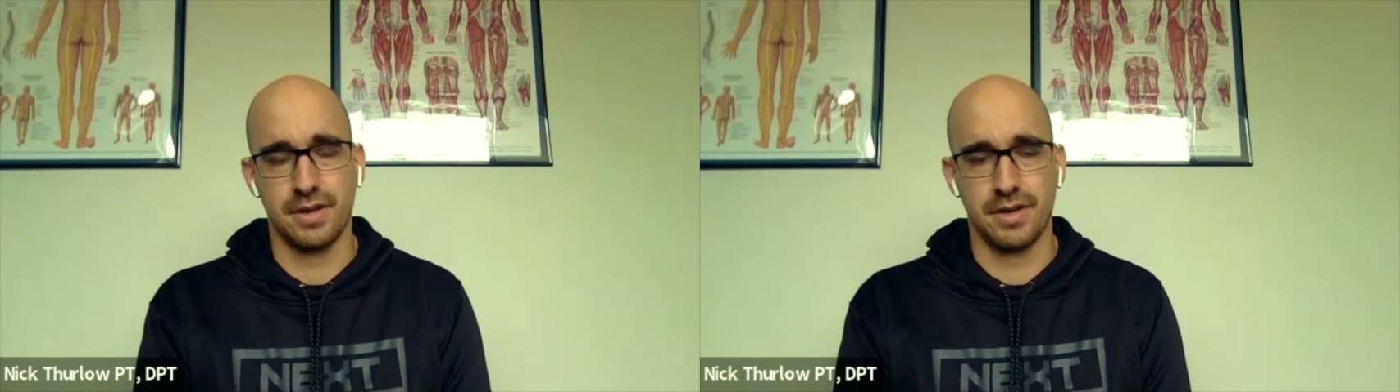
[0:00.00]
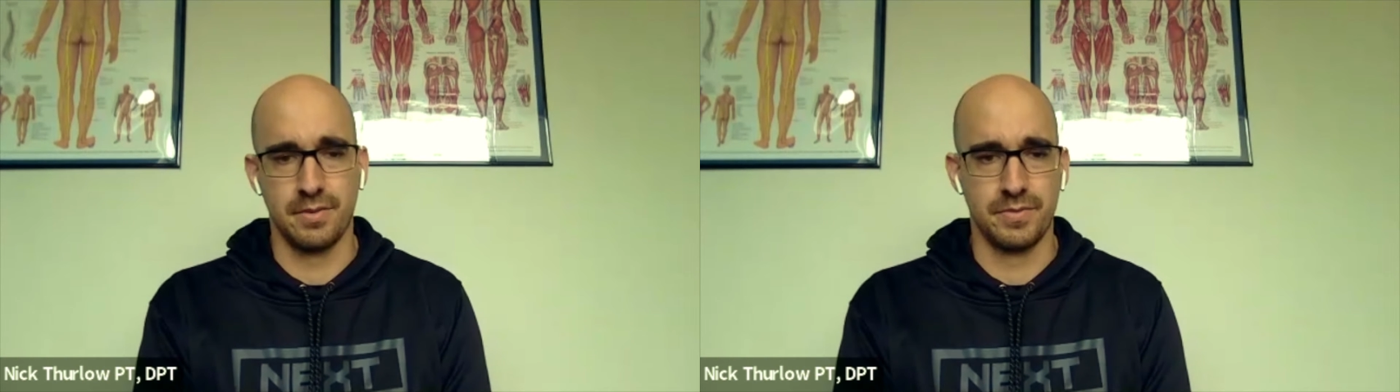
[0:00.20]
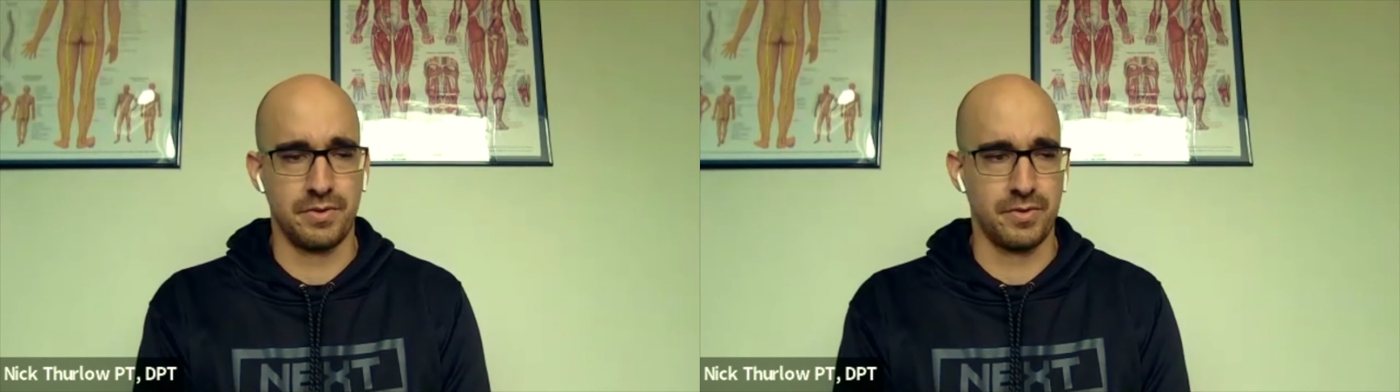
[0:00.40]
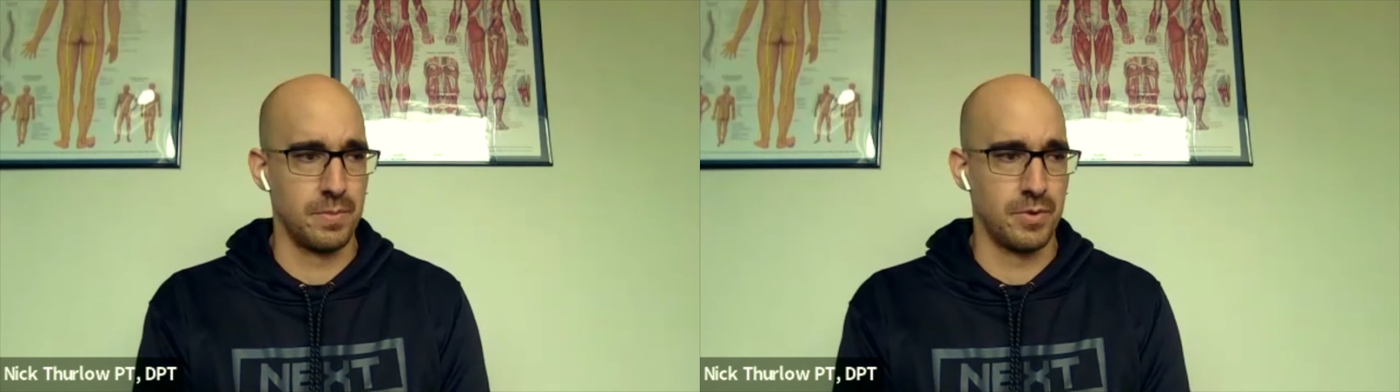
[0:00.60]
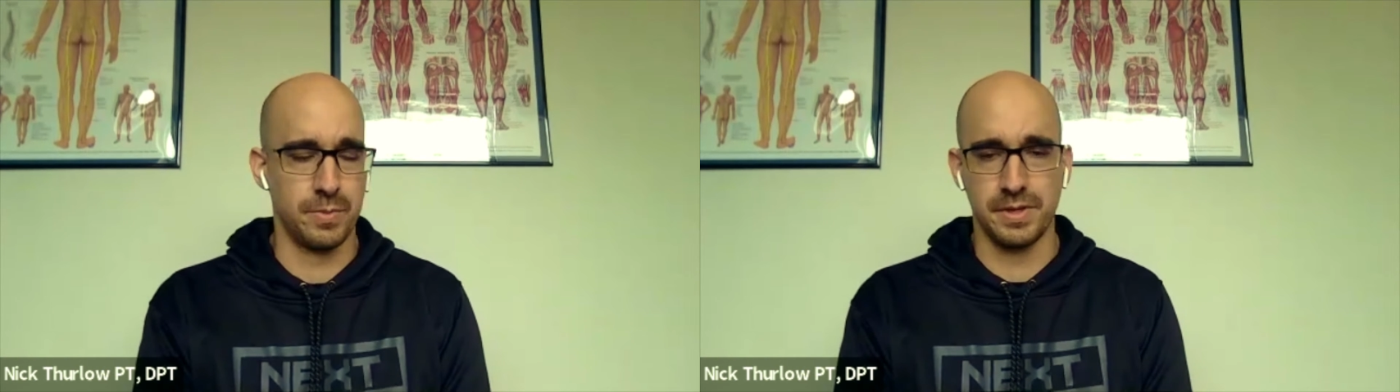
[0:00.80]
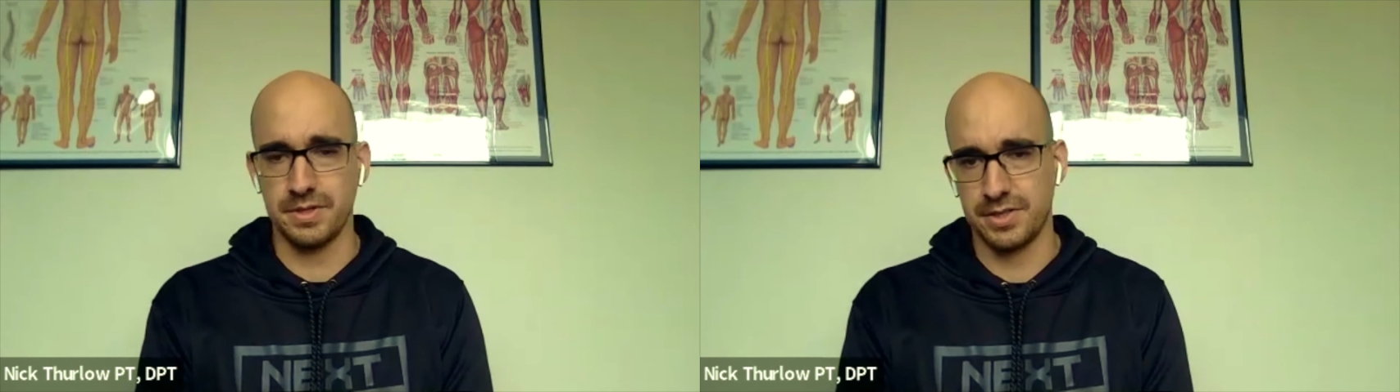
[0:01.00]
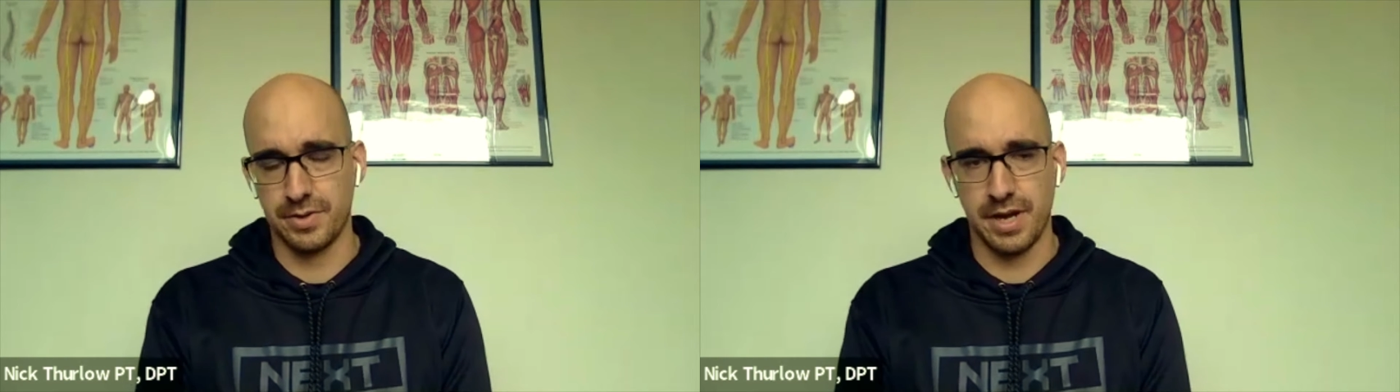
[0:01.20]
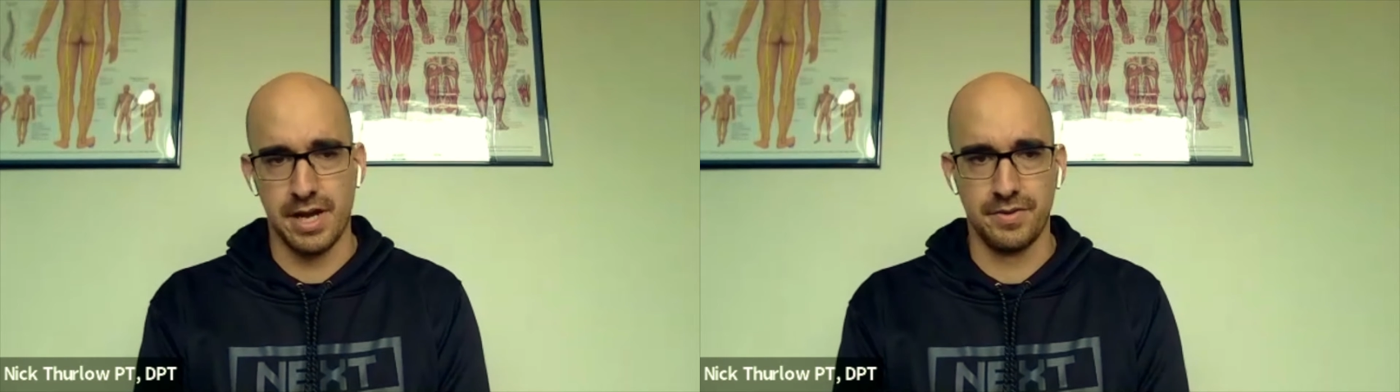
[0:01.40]
They're throwing bullpens
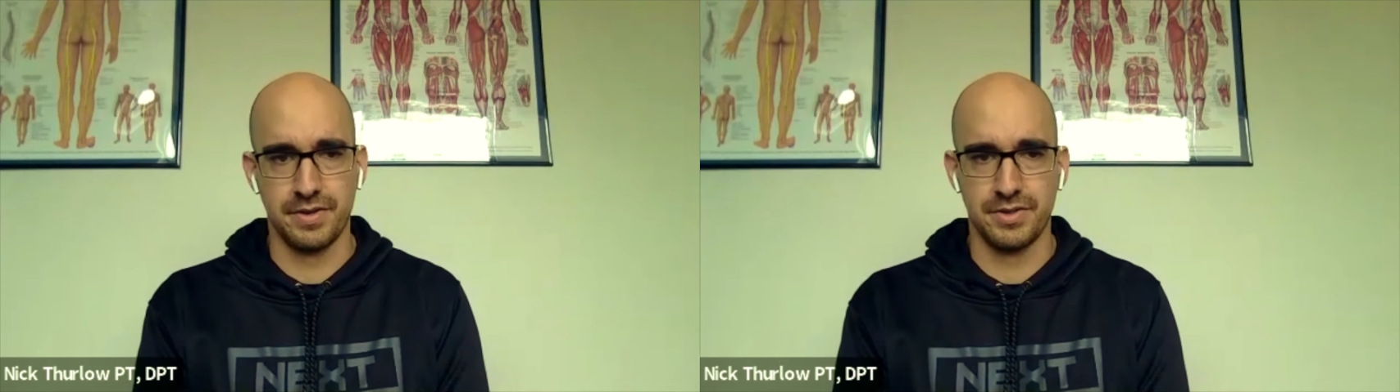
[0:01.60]
year round.